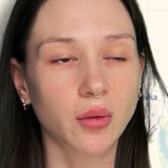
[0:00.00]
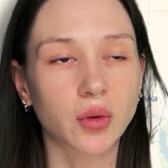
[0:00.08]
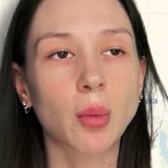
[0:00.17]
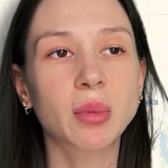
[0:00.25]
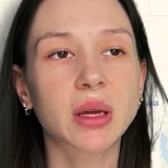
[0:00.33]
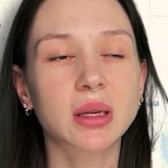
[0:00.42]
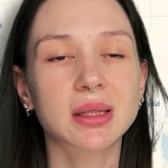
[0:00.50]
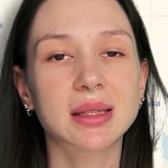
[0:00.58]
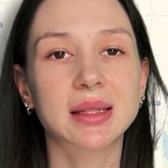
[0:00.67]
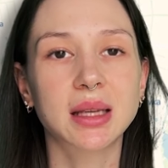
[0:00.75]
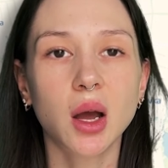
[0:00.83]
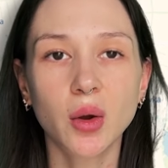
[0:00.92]
From the
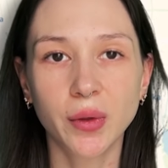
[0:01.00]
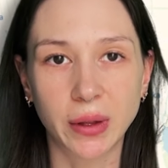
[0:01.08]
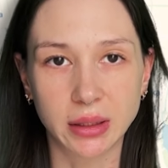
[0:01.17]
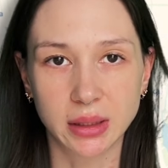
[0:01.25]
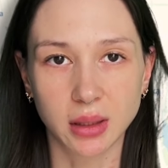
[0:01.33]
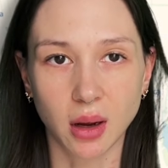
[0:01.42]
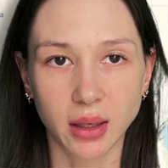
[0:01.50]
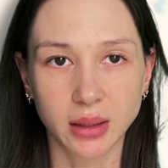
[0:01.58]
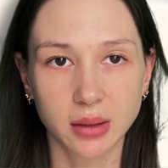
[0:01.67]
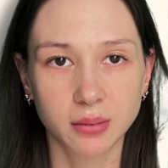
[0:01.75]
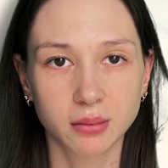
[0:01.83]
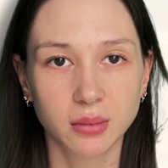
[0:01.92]
southern side,
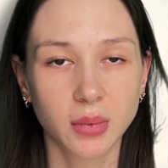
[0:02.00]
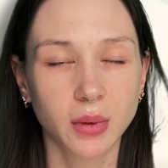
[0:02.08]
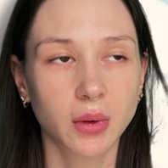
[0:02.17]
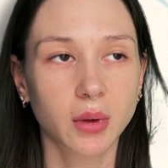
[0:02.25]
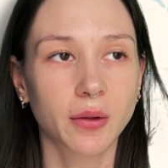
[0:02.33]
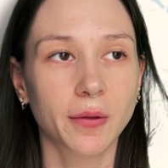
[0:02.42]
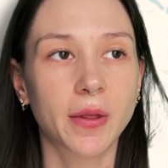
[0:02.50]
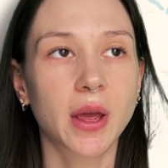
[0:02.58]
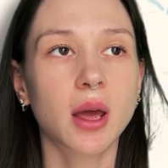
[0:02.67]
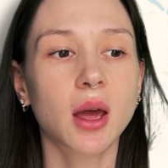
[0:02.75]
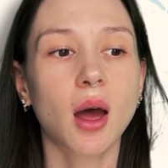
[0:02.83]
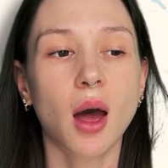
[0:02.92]

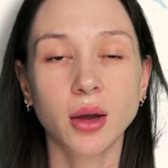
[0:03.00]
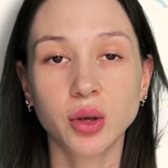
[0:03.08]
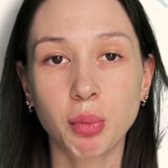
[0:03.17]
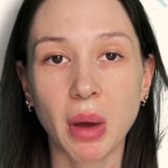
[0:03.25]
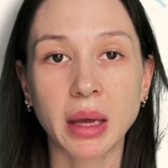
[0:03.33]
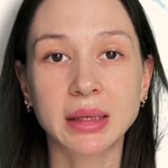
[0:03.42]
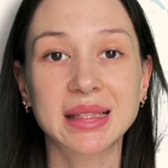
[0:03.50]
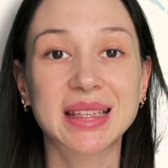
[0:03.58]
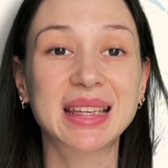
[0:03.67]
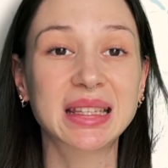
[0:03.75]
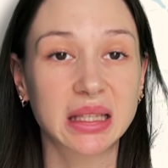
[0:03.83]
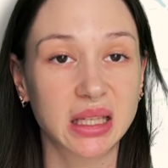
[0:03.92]
the occupiers
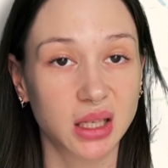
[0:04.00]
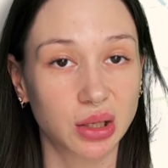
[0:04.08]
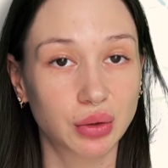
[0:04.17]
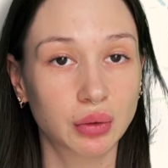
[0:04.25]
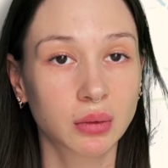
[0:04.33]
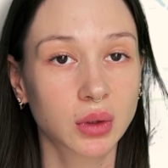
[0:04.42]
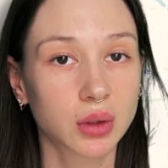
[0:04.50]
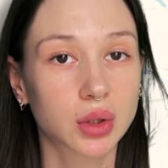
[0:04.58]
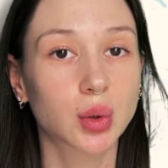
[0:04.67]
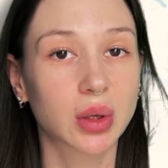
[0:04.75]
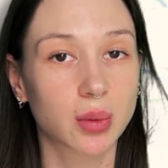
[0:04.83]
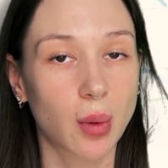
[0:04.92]
continue
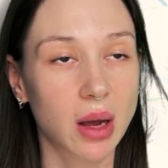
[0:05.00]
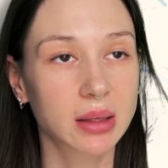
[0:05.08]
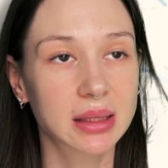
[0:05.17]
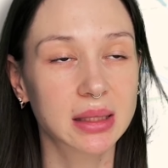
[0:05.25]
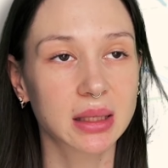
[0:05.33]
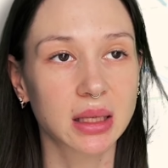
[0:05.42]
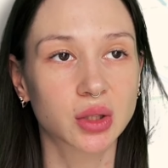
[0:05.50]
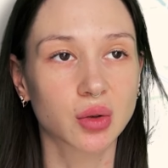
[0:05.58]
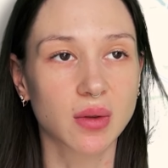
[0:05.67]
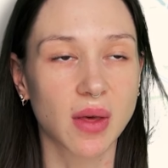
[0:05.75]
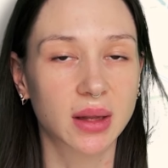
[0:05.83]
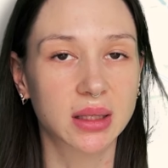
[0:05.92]
to advance
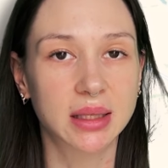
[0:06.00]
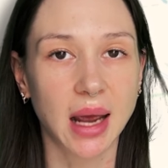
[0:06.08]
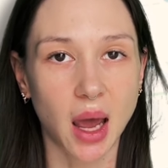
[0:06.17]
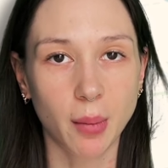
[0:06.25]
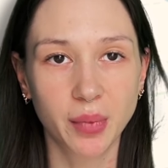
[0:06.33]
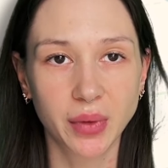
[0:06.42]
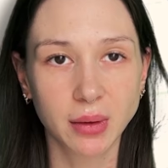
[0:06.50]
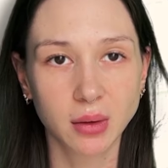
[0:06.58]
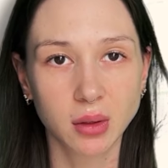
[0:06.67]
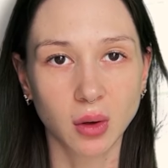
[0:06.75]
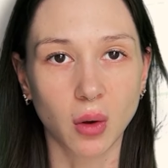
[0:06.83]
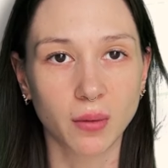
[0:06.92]
into the depth
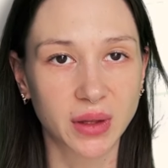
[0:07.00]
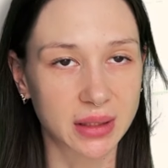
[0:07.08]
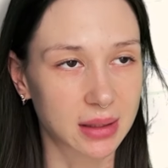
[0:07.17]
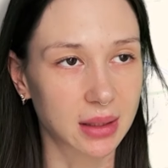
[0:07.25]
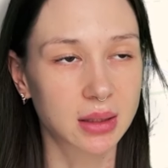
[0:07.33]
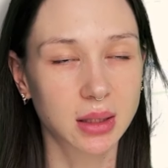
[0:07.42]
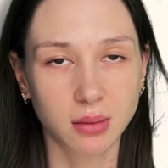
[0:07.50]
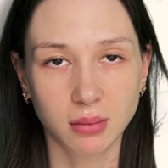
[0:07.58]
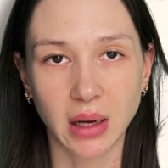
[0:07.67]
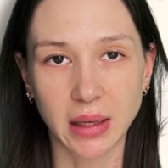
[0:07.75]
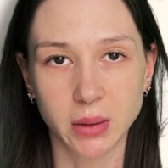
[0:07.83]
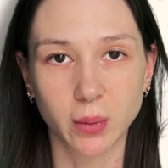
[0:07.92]
of the city
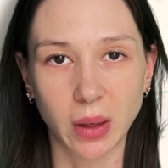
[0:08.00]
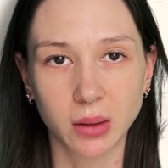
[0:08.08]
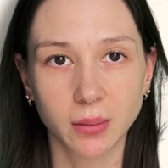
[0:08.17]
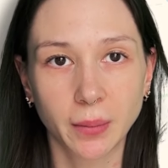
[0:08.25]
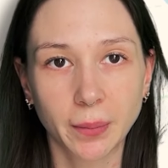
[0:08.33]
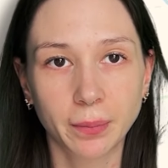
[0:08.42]
as well.